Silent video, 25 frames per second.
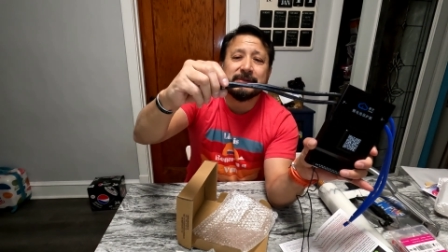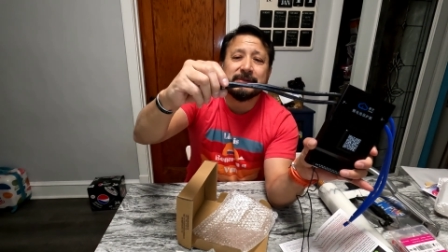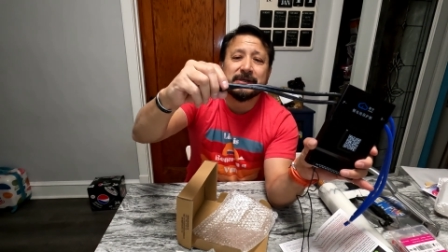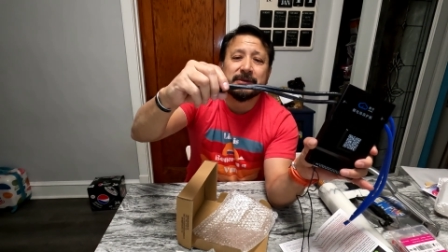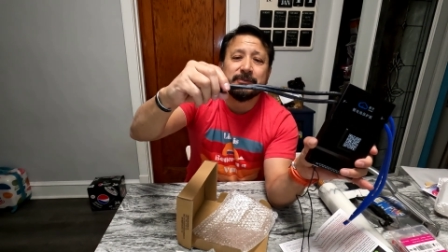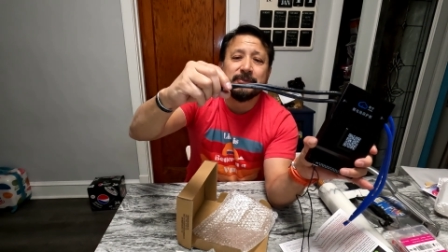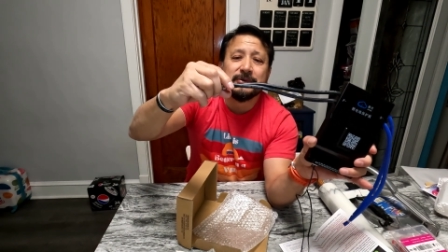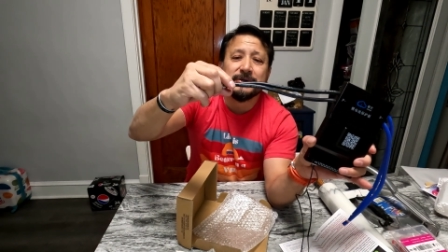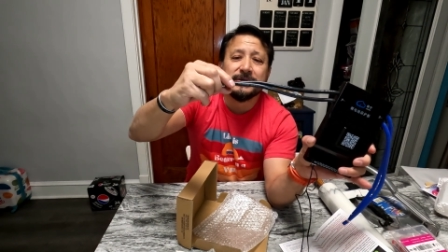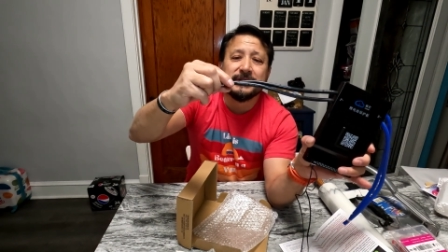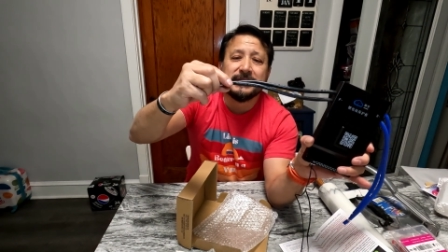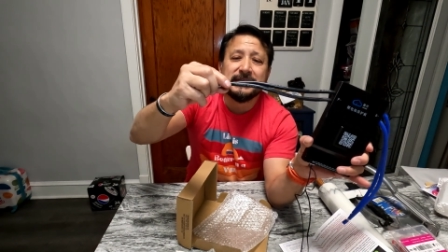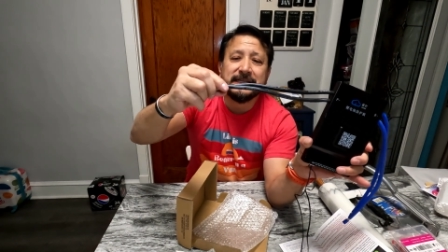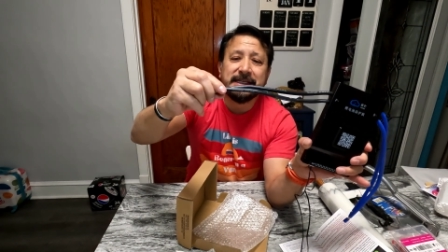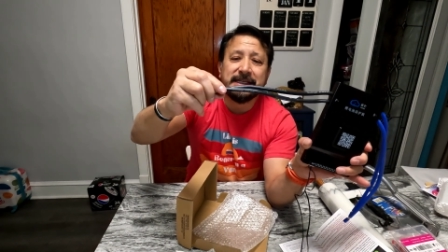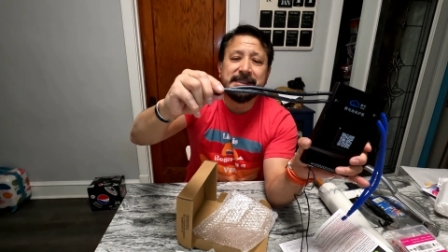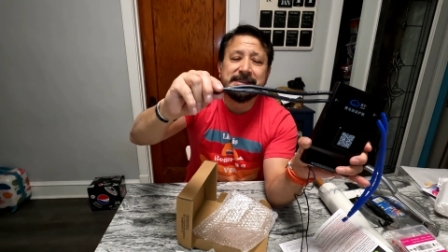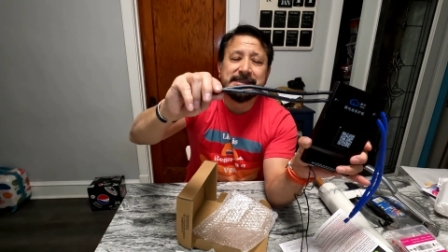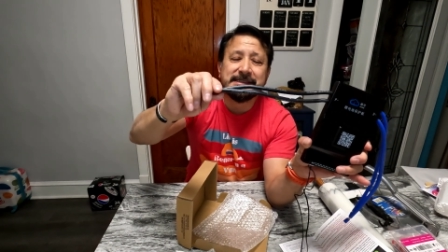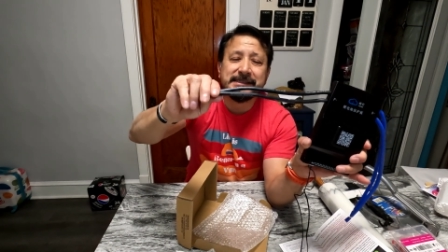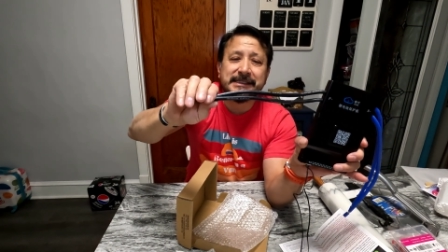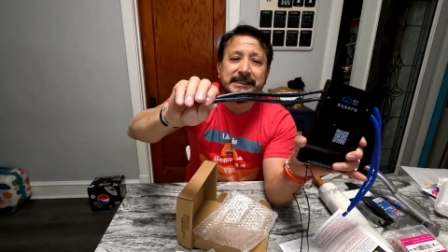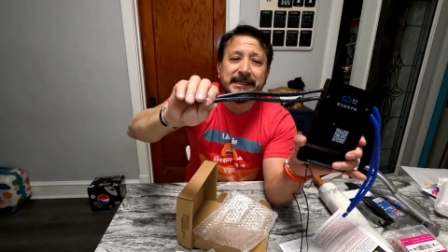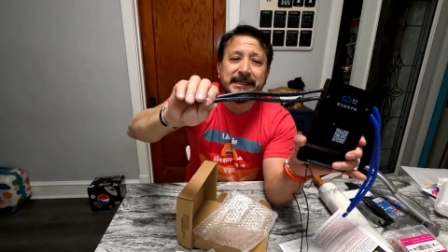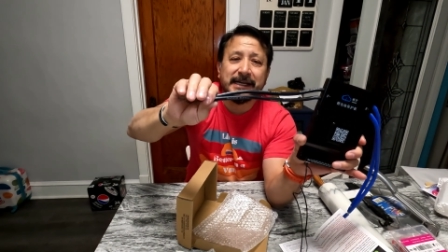I'm gonna put
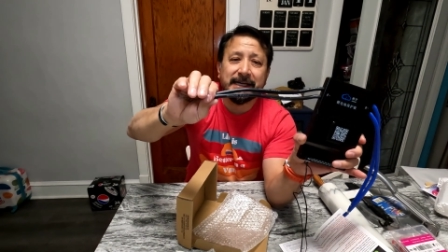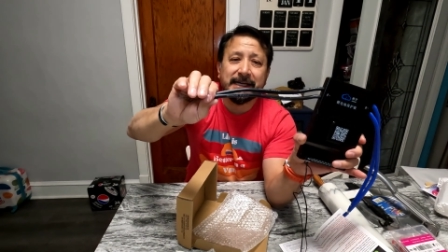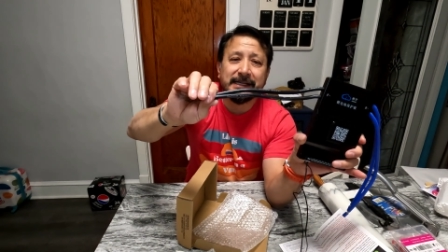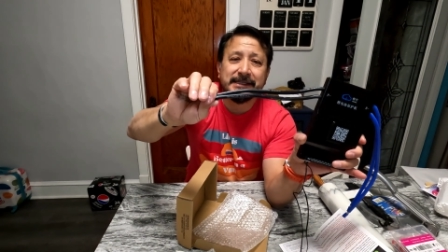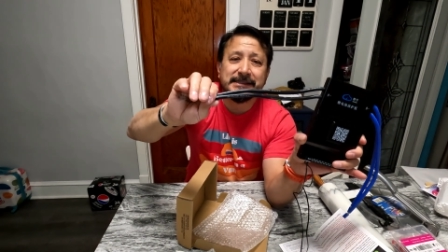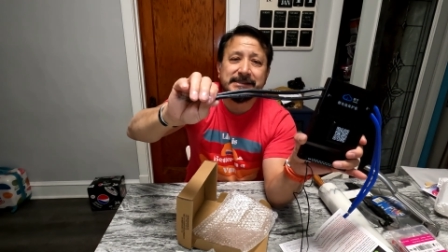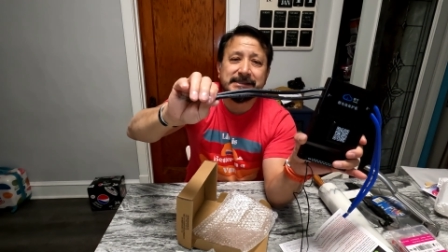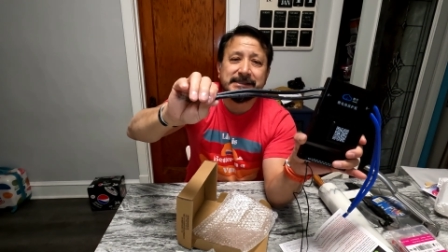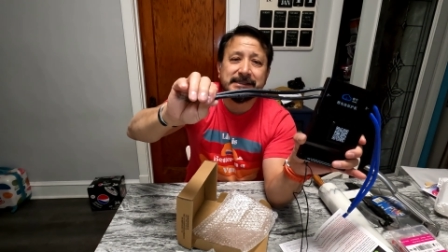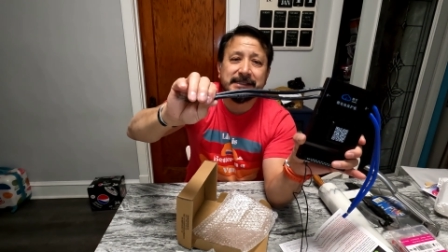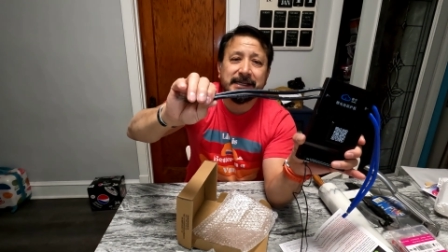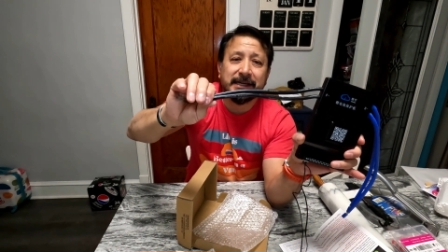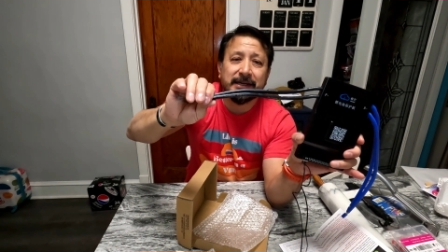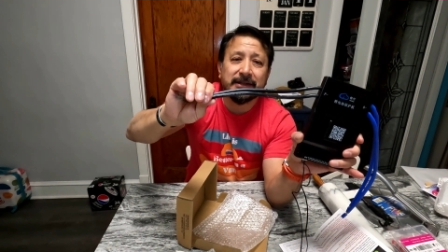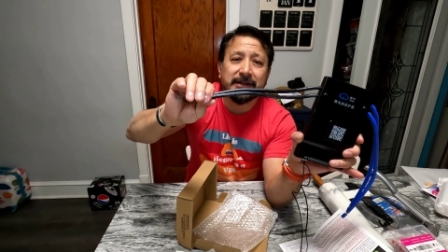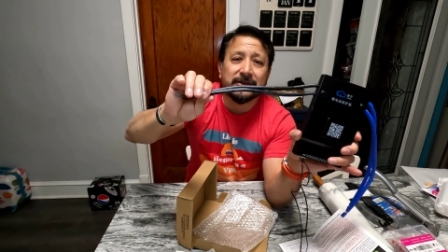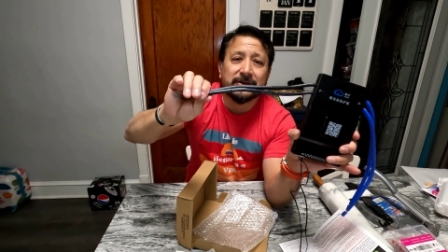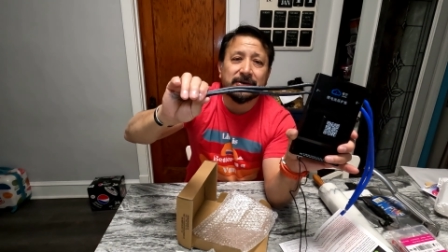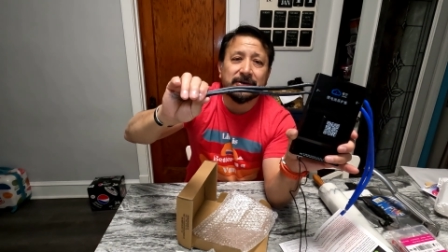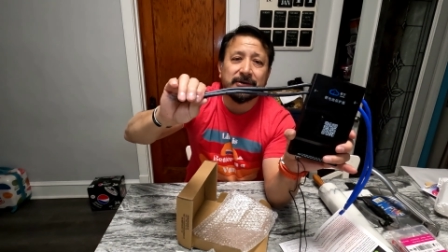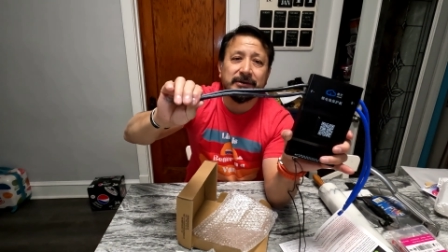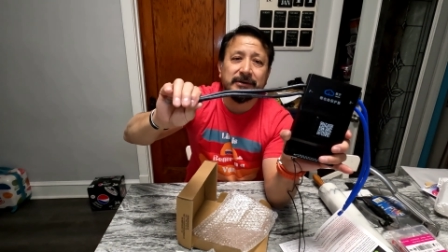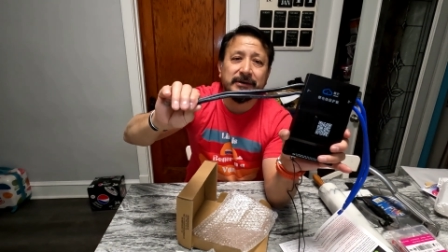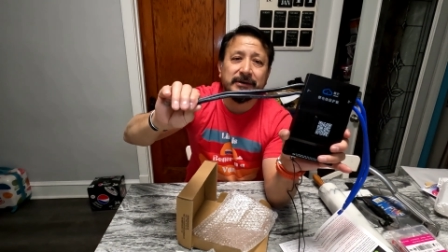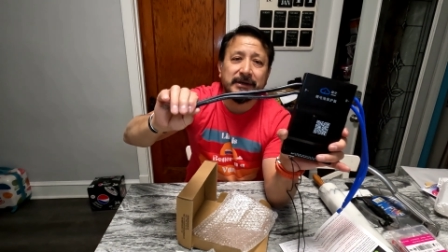these in the end
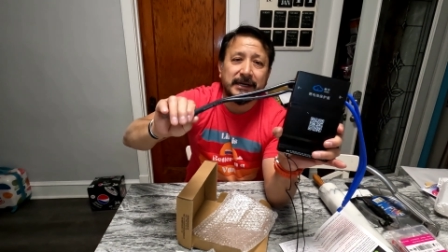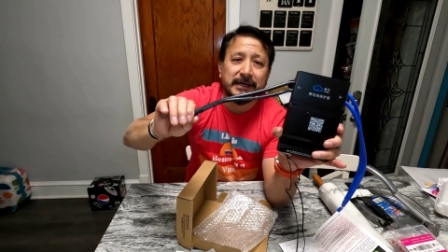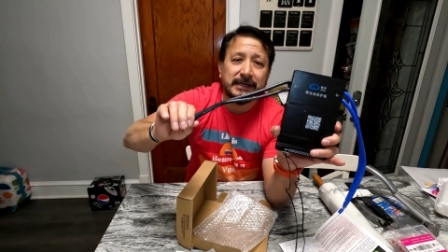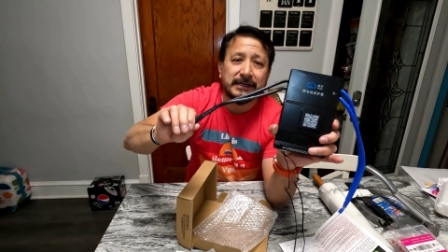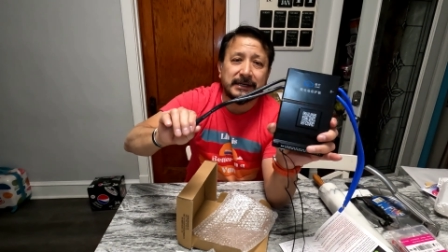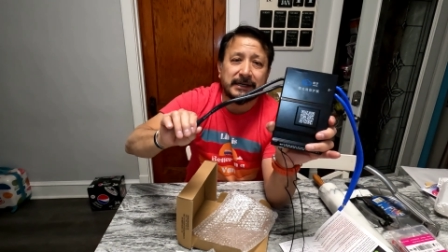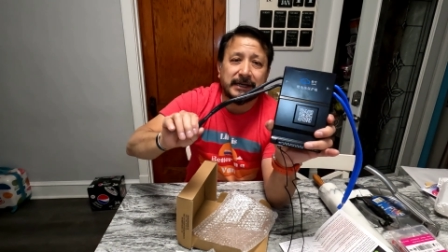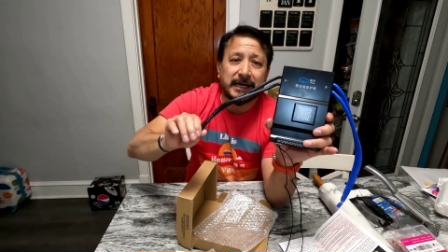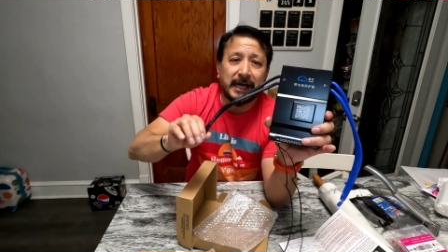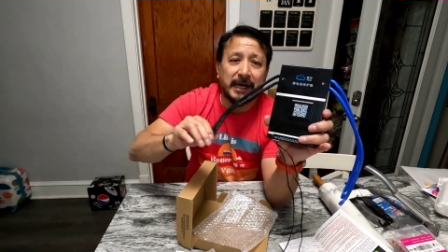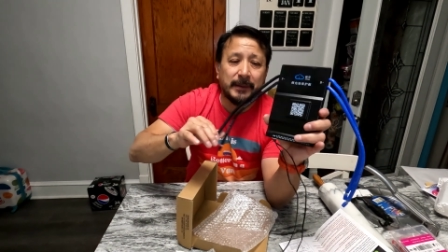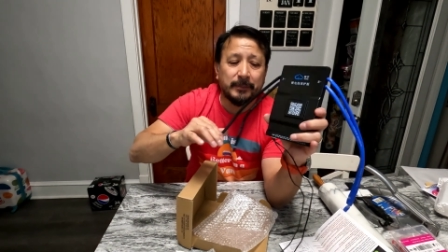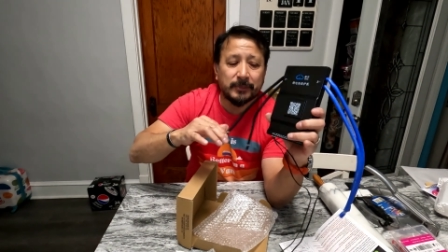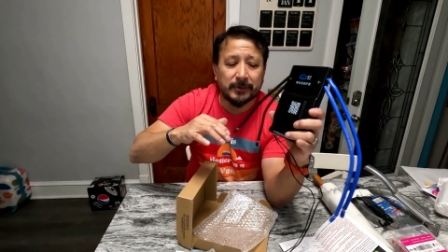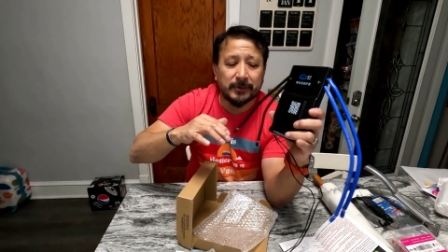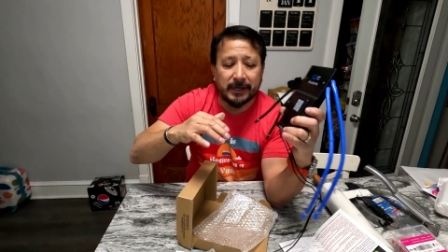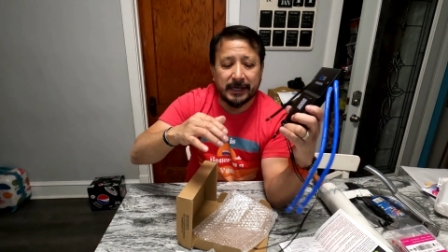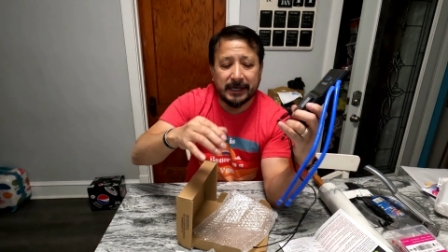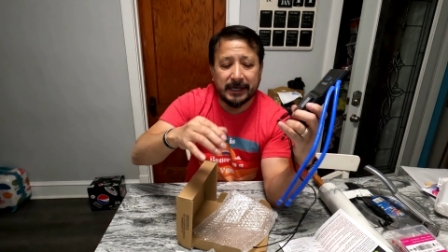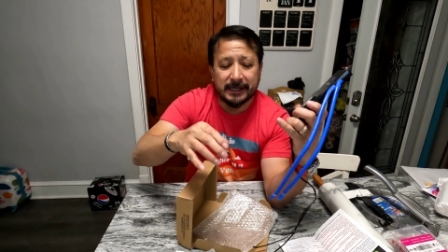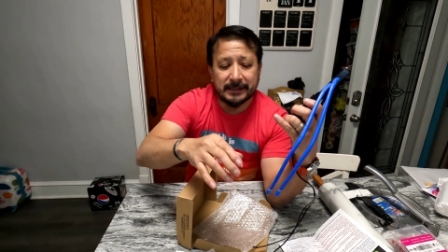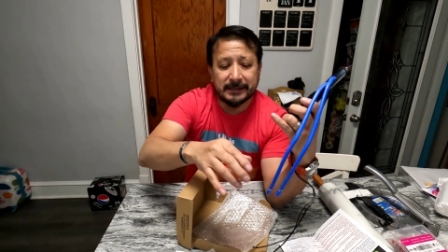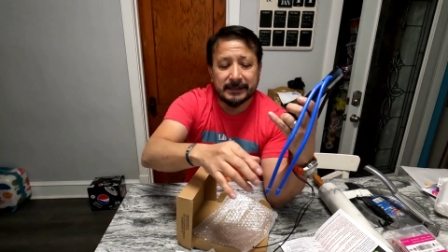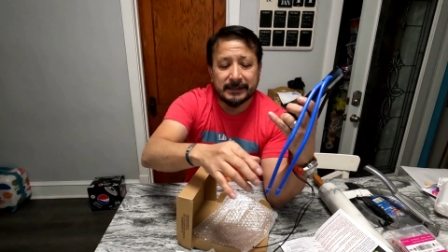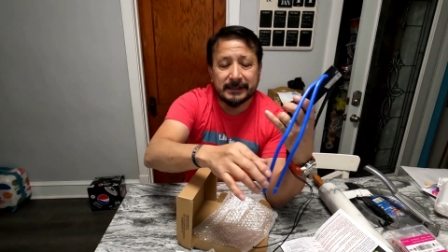together in a
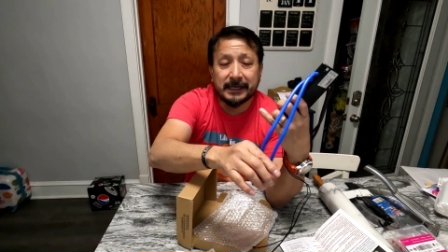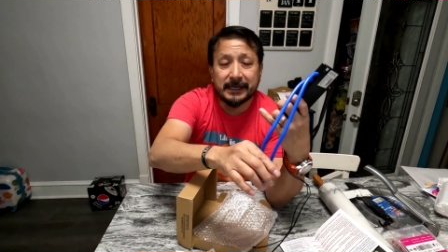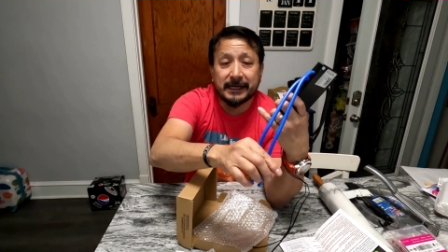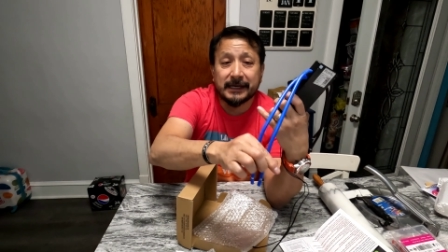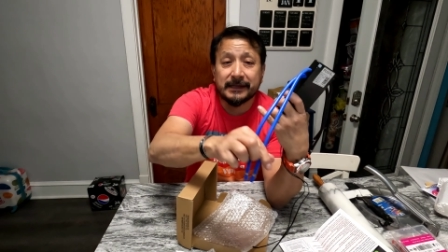copper end